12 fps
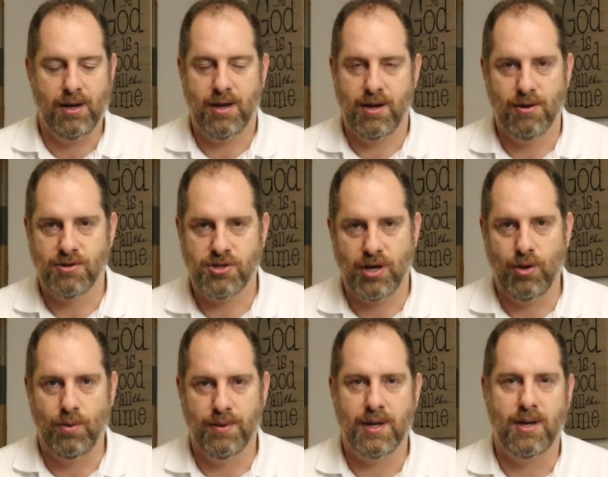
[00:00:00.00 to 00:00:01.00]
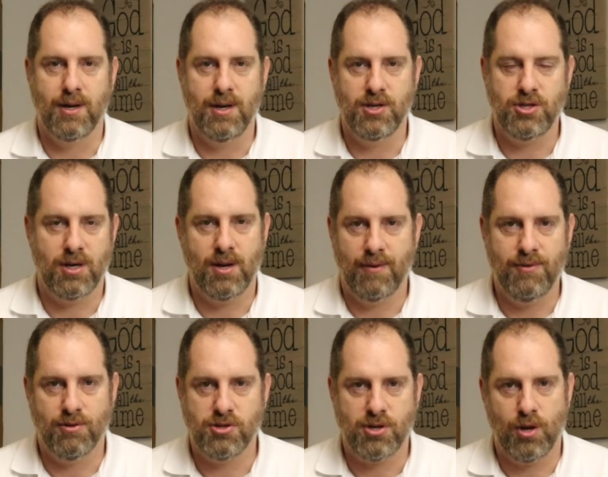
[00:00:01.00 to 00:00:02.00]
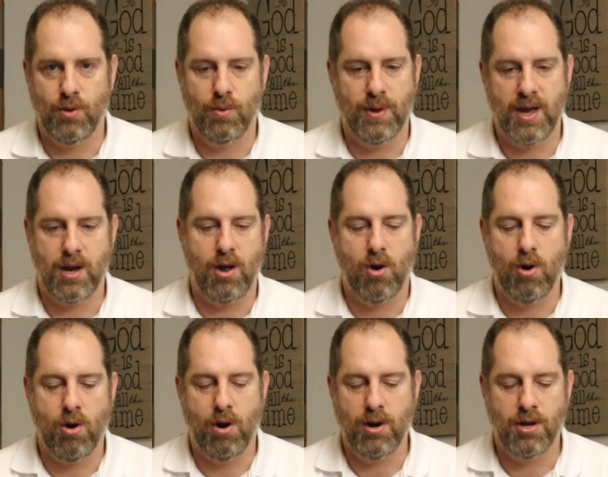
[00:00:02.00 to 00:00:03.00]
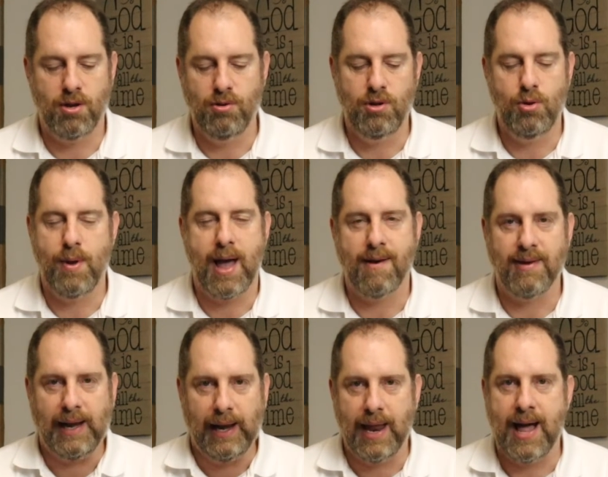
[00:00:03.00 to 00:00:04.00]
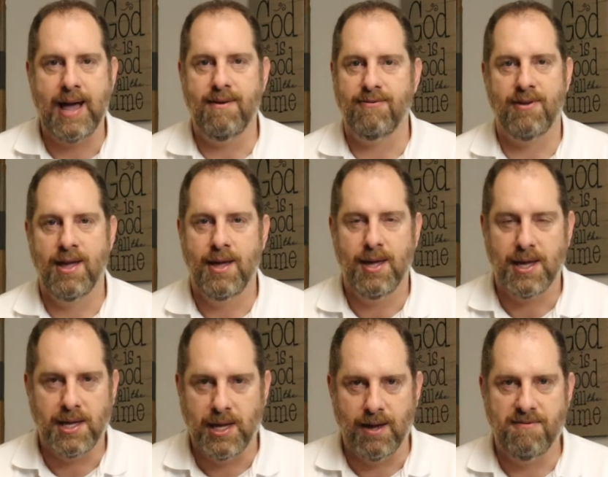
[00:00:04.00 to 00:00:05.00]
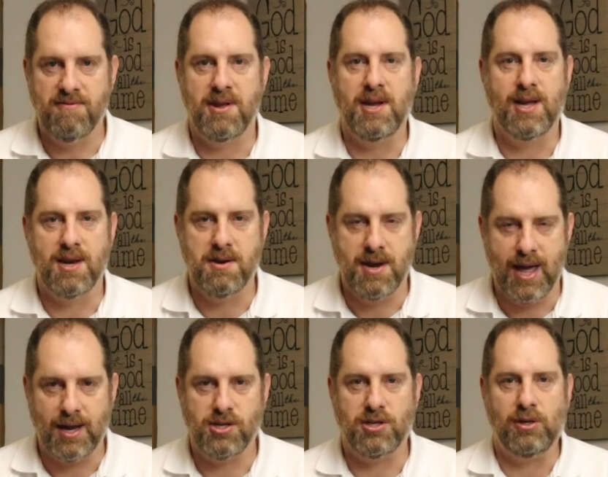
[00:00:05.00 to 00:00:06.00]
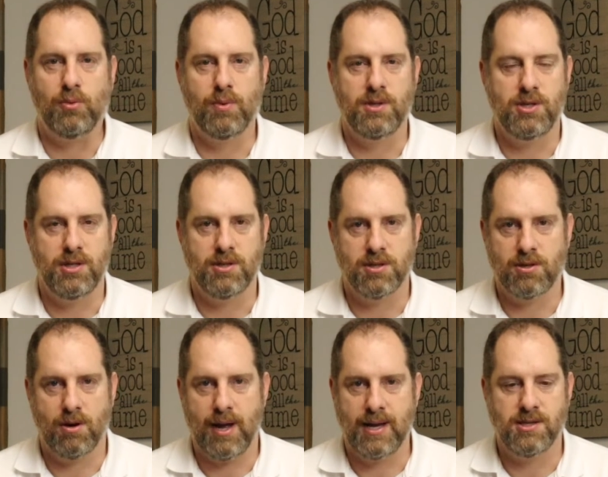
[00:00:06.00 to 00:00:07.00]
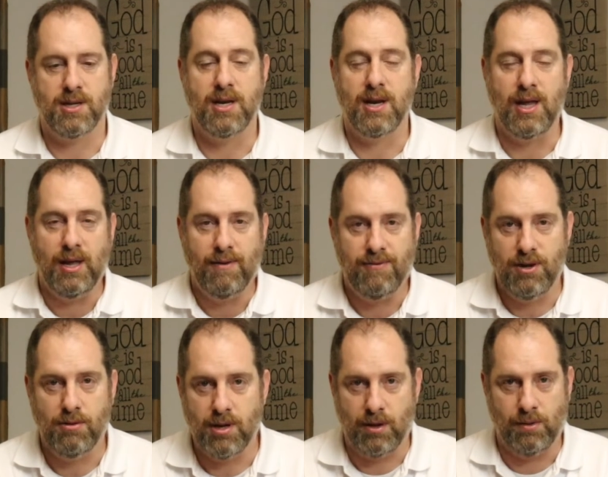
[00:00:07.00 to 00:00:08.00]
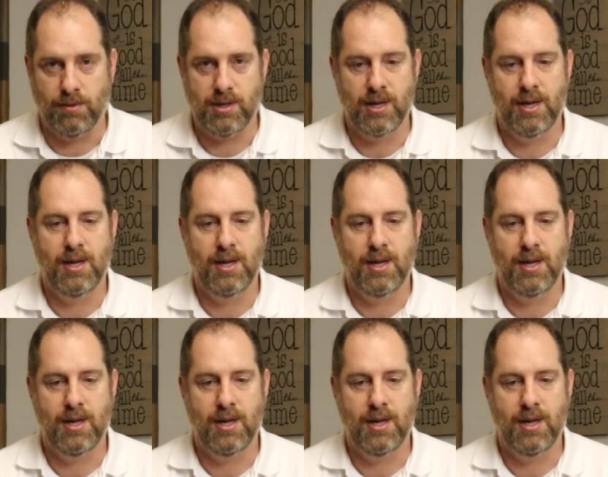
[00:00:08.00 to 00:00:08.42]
look at your soul and the condition of your soul and are do you have a life-giving connection with Jesus Christ? And if you don't,